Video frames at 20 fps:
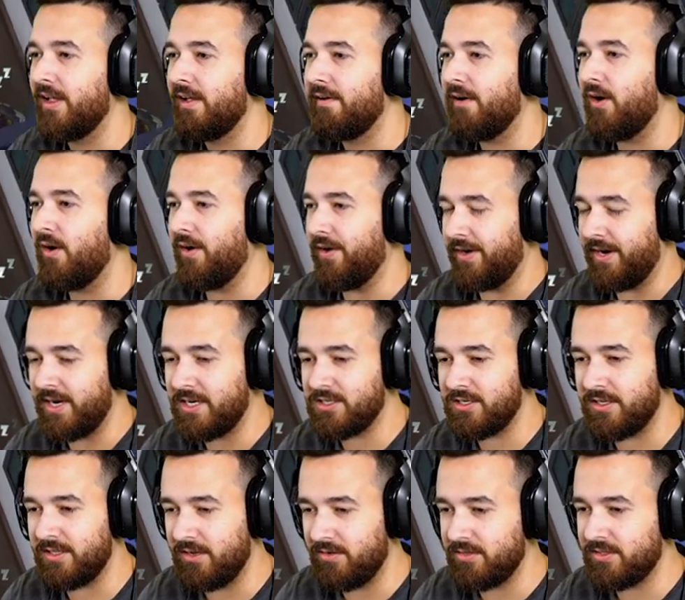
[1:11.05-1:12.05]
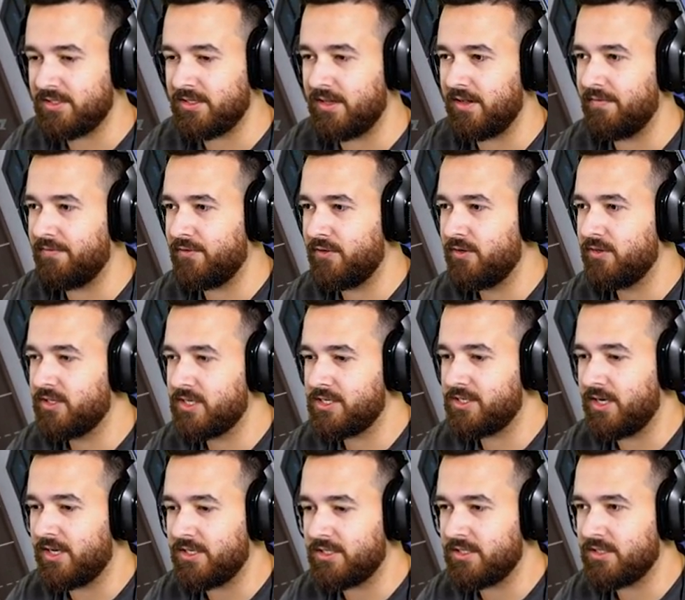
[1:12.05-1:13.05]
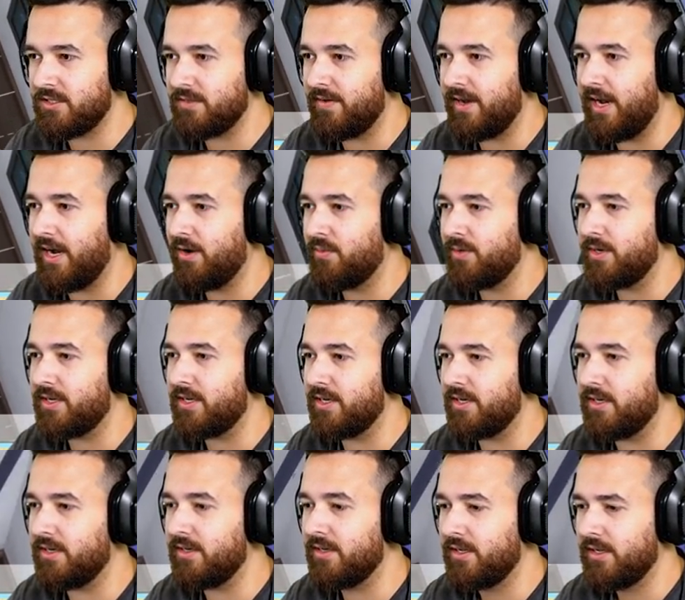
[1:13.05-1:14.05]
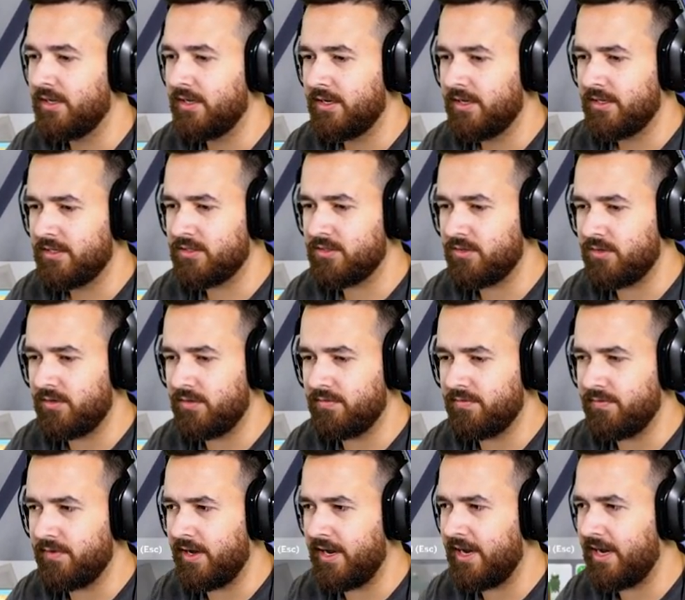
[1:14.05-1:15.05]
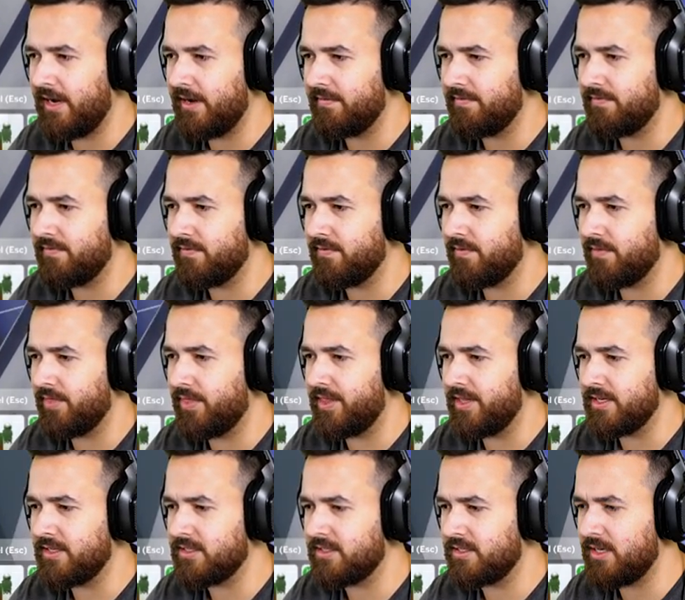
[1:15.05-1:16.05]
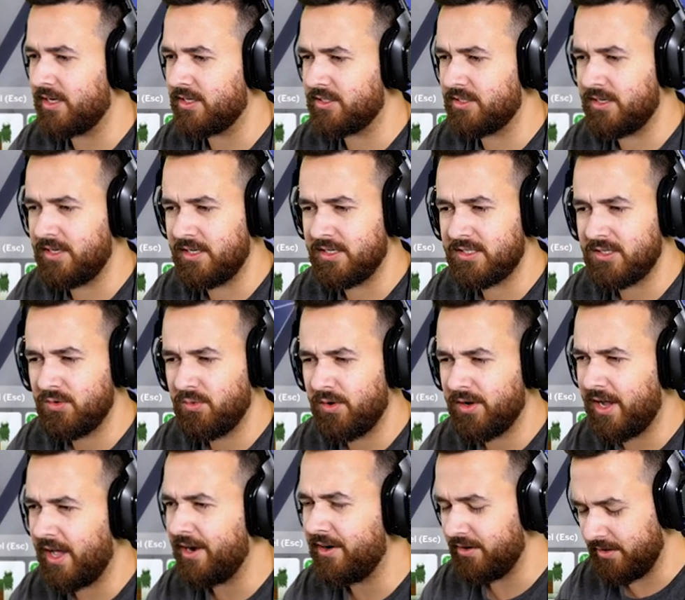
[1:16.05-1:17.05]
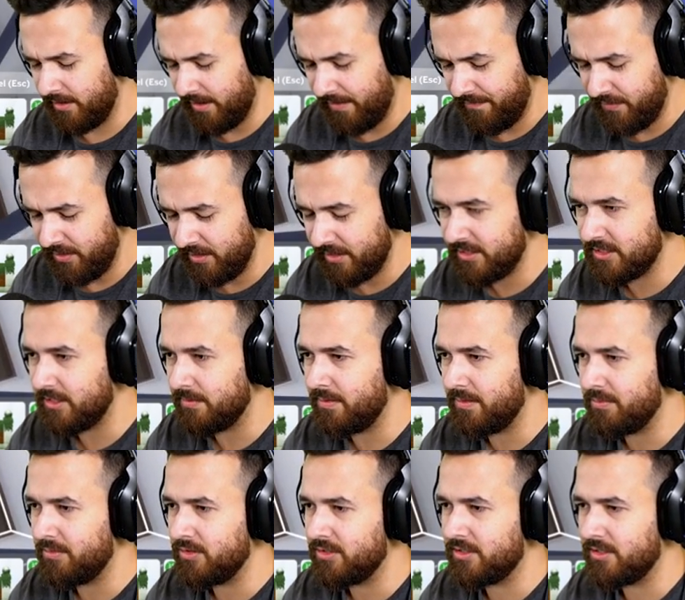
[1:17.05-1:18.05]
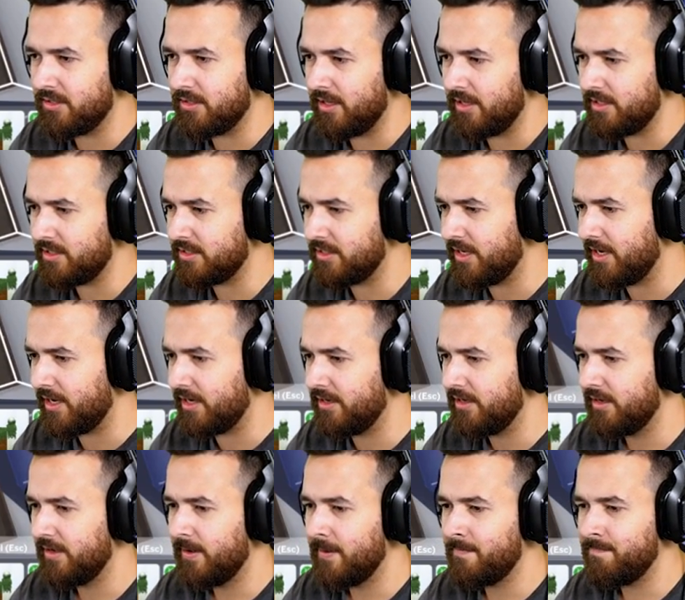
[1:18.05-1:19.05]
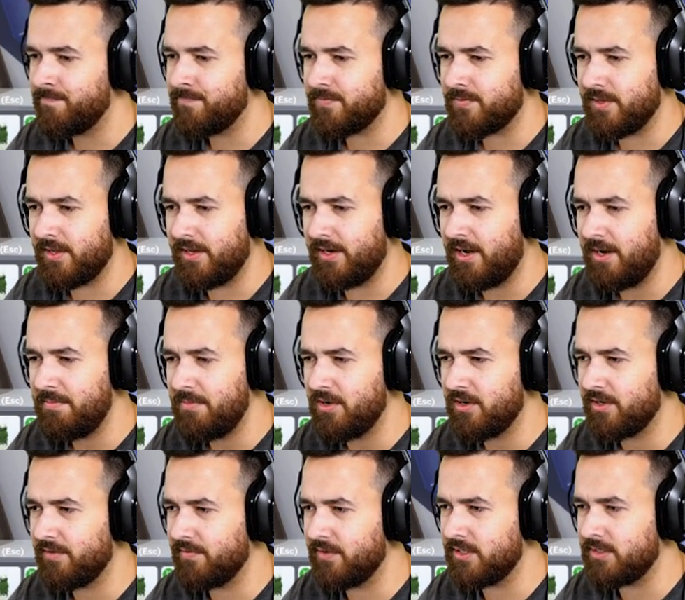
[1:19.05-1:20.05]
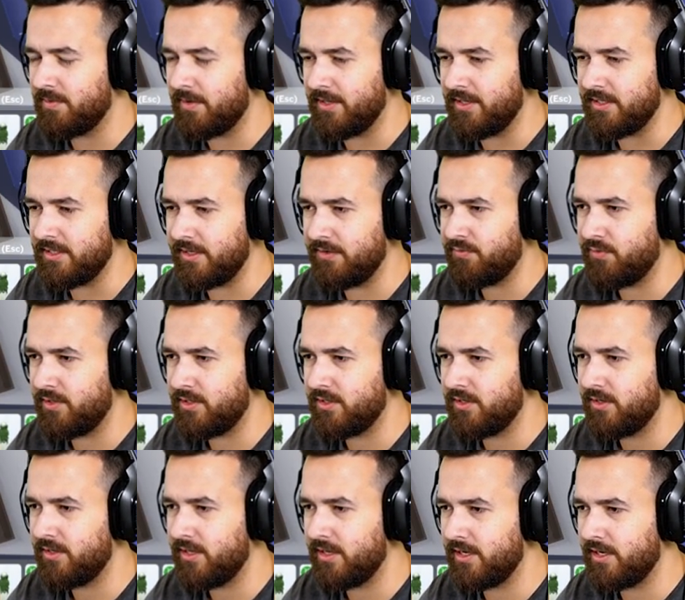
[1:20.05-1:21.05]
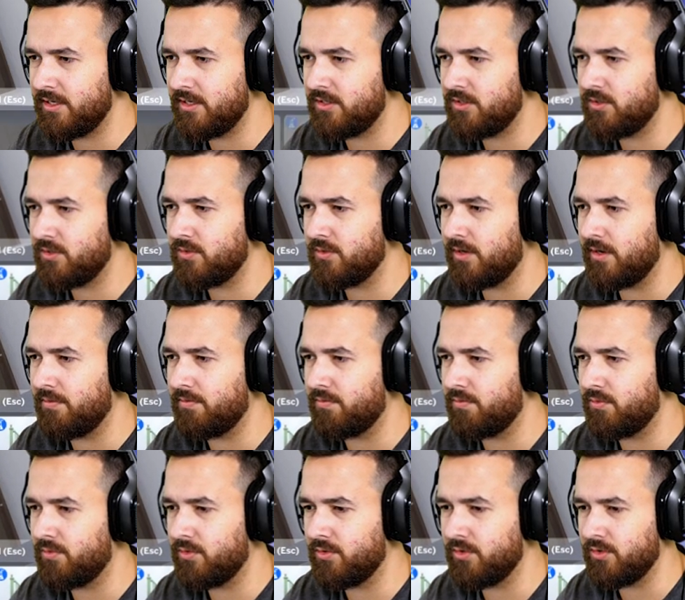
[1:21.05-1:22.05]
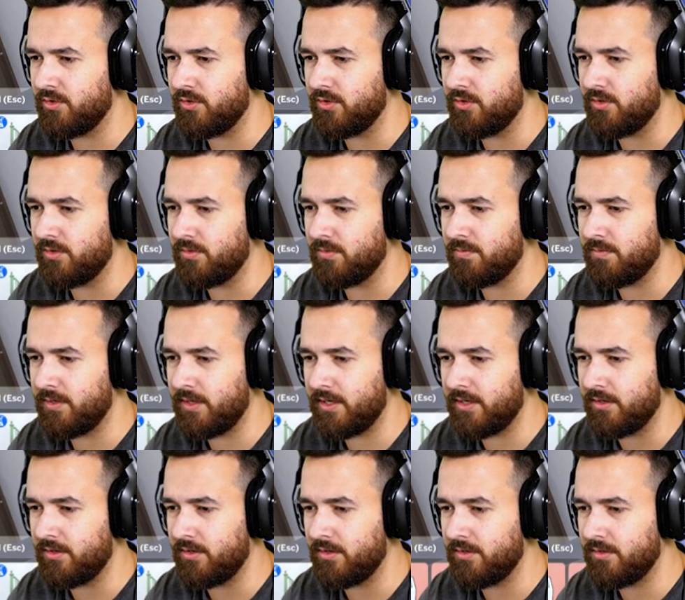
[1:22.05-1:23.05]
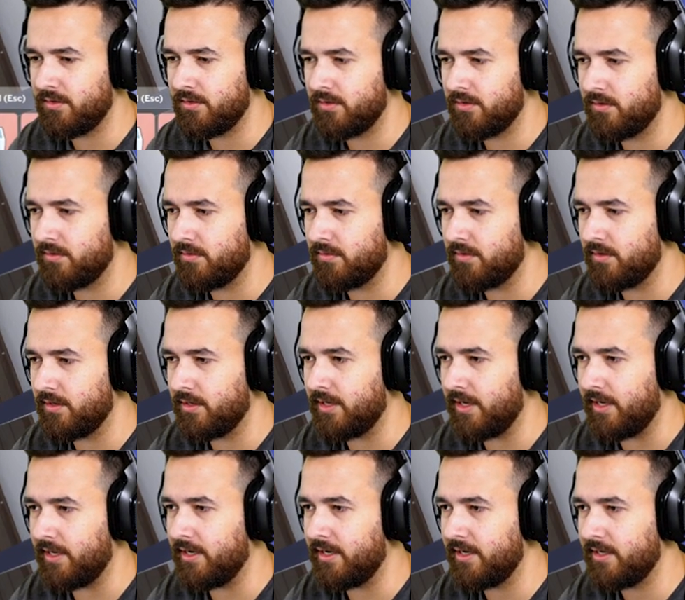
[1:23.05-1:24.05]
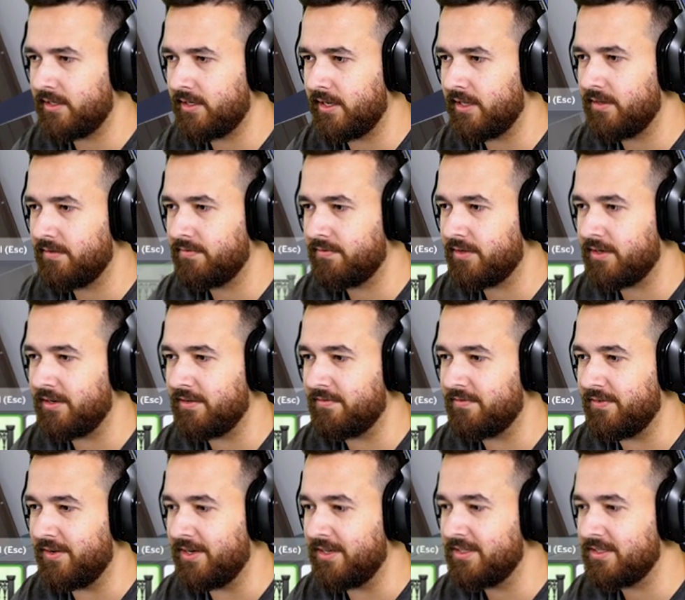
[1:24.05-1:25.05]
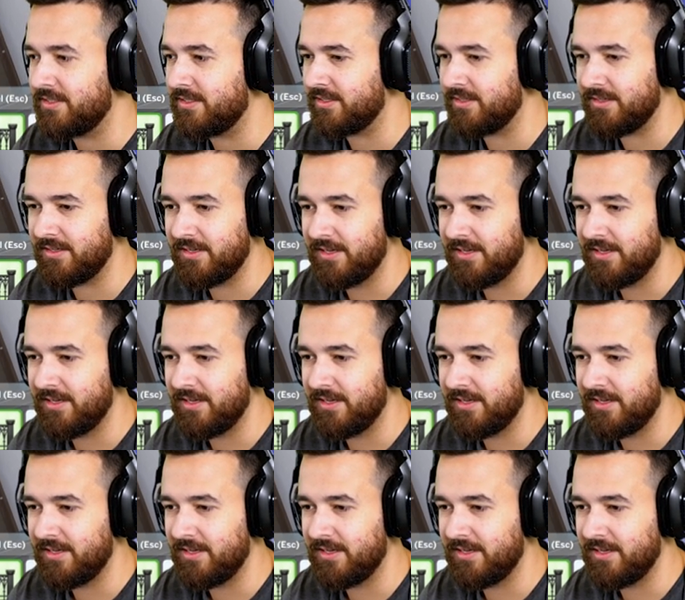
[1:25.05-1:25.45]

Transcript: Oh, and actually there was a few suggestions of how we can sort of have this section here still work. I don't know. I feel like some people, they said, and I'm not convinced by this. If we turn that into a room, hang on. Okay, can I get the freaking fence?